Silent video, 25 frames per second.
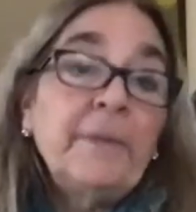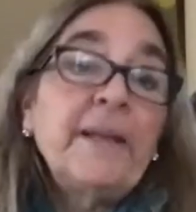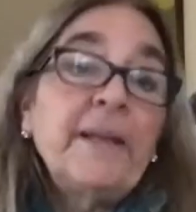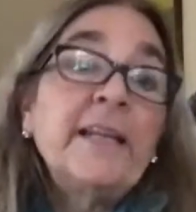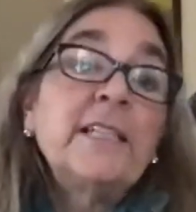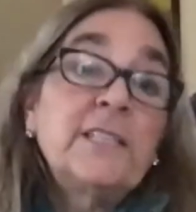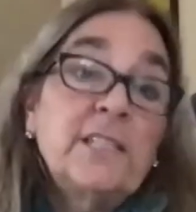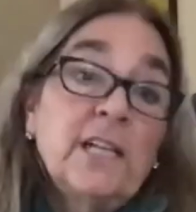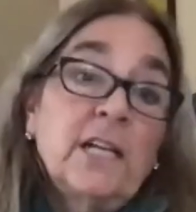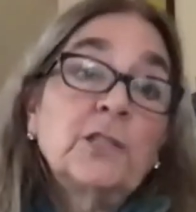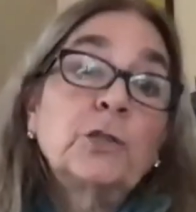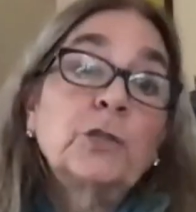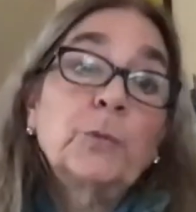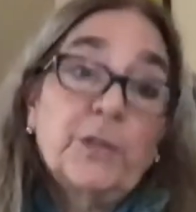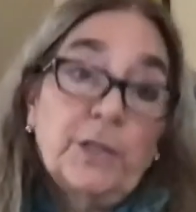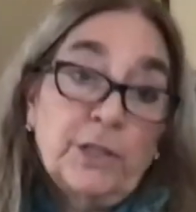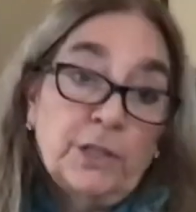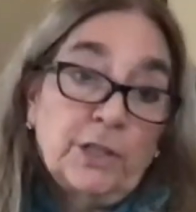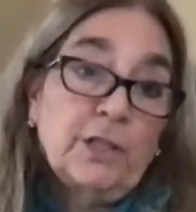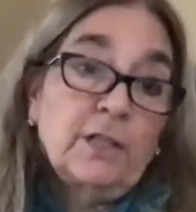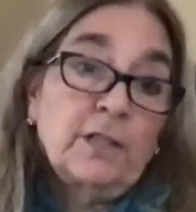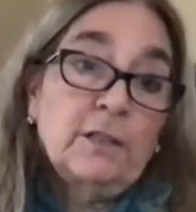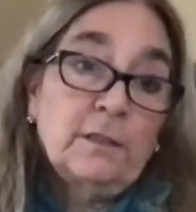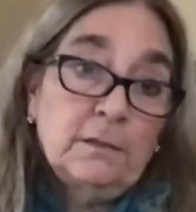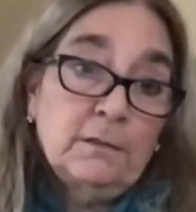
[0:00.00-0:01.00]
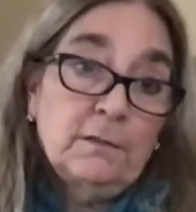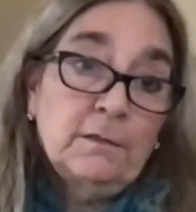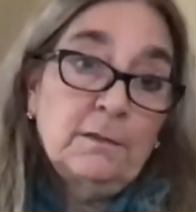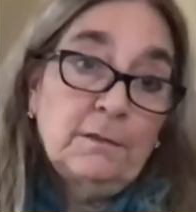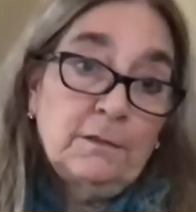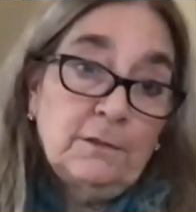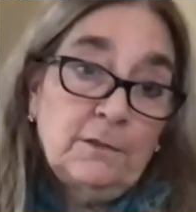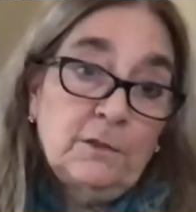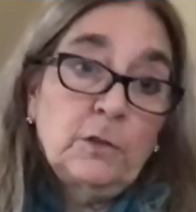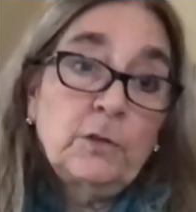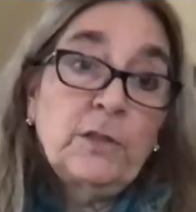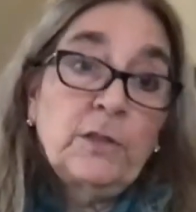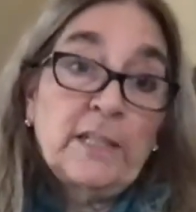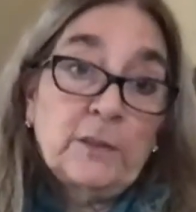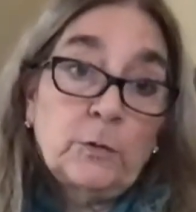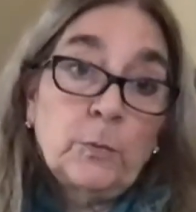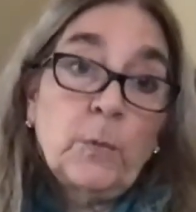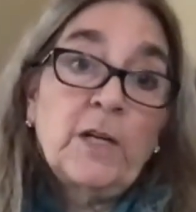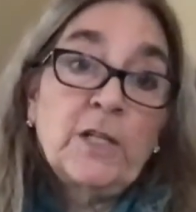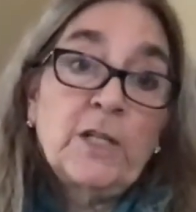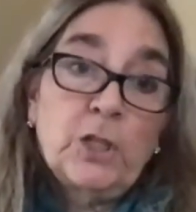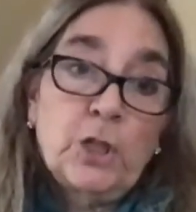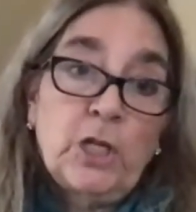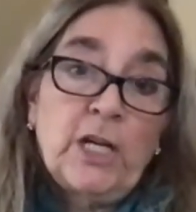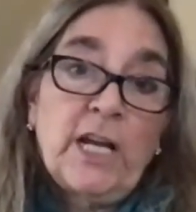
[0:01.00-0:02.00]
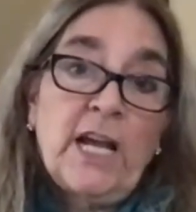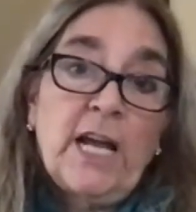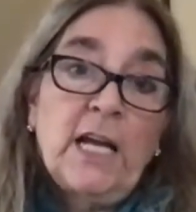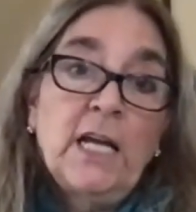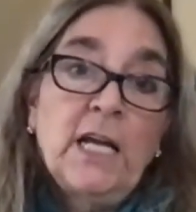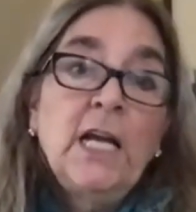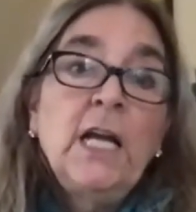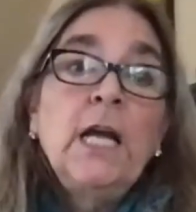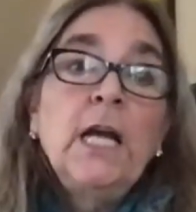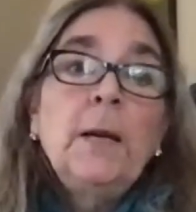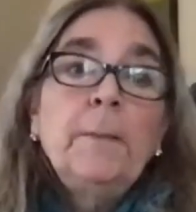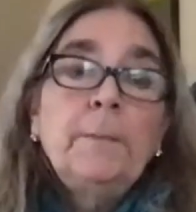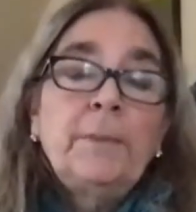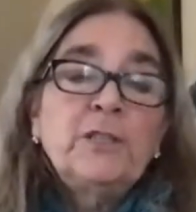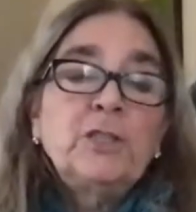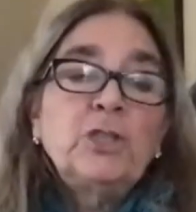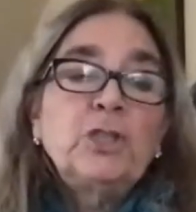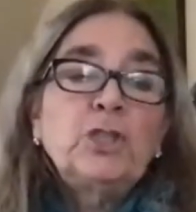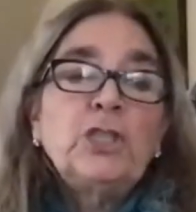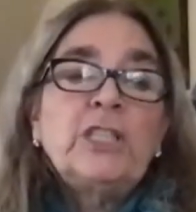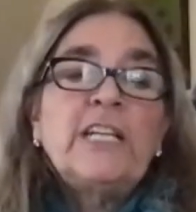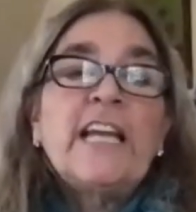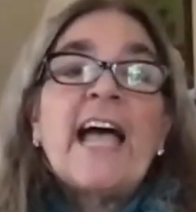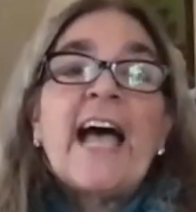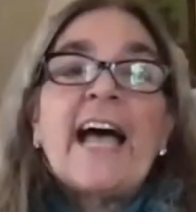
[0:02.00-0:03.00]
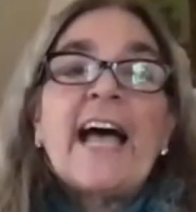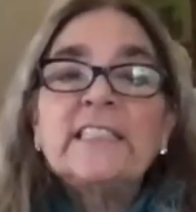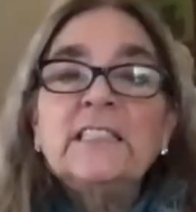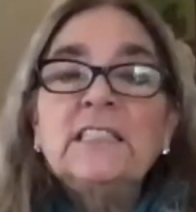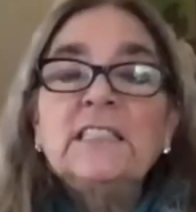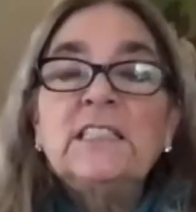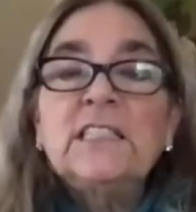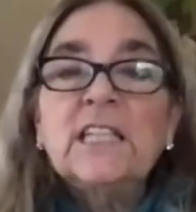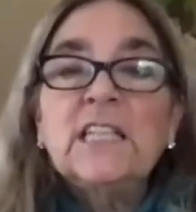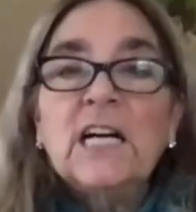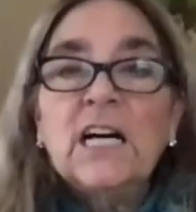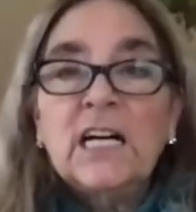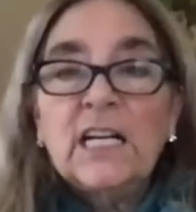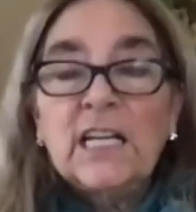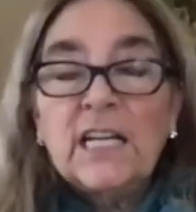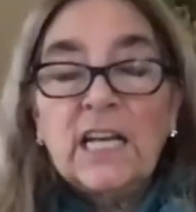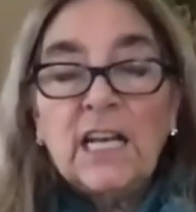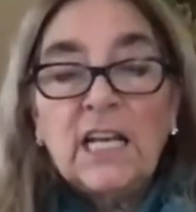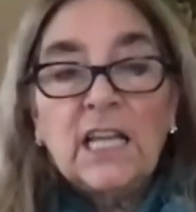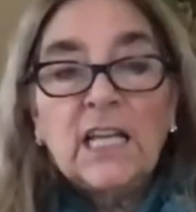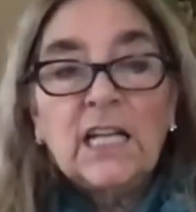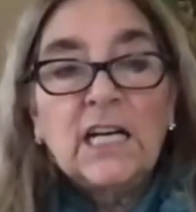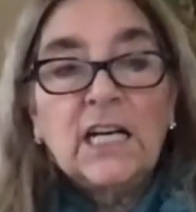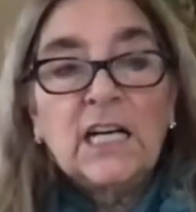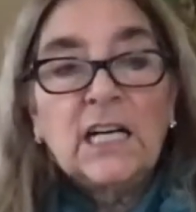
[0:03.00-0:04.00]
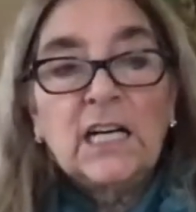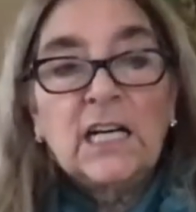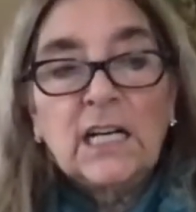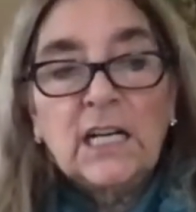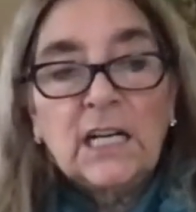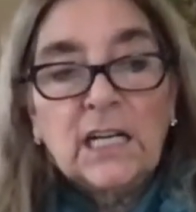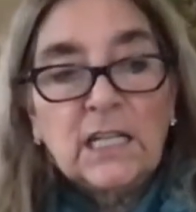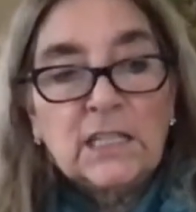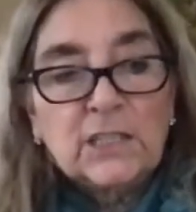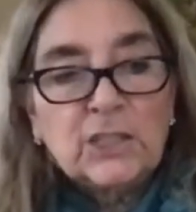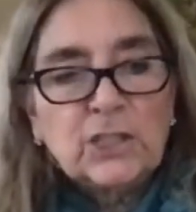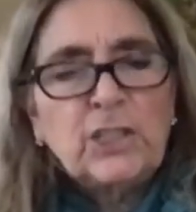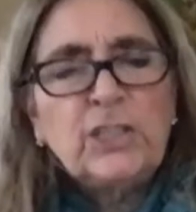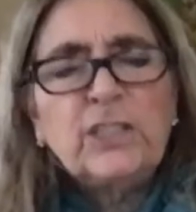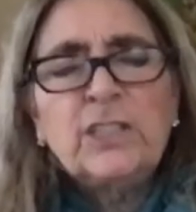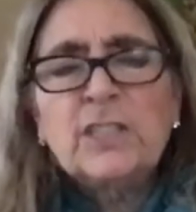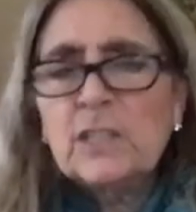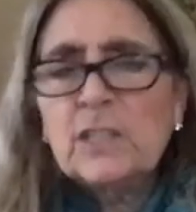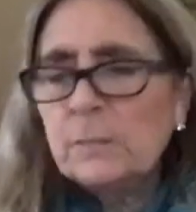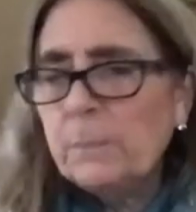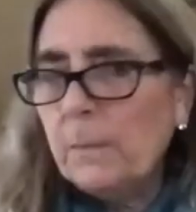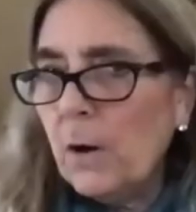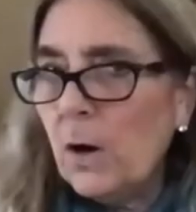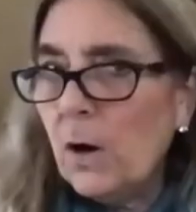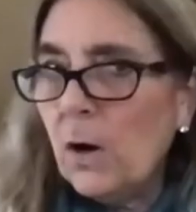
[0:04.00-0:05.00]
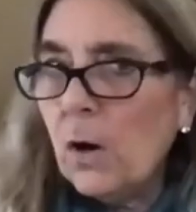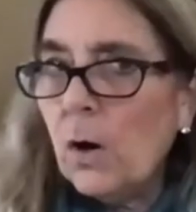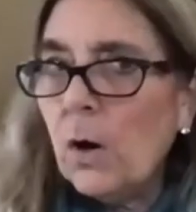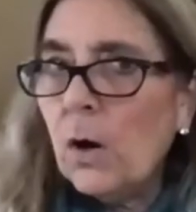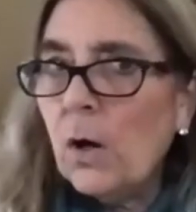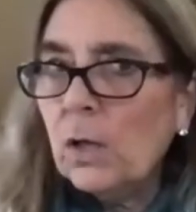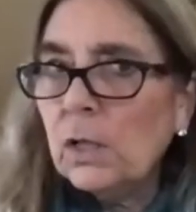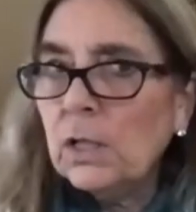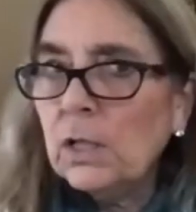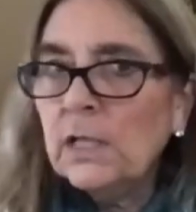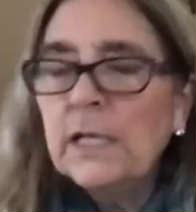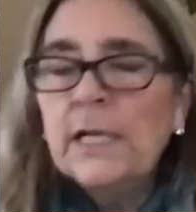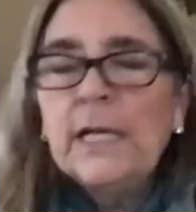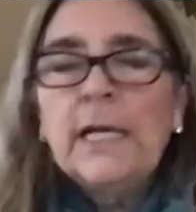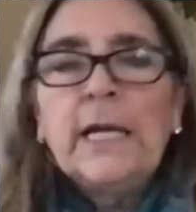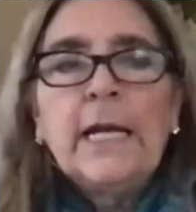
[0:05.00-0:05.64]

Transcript: in touch with her. So that's why but she hadn't done she's small,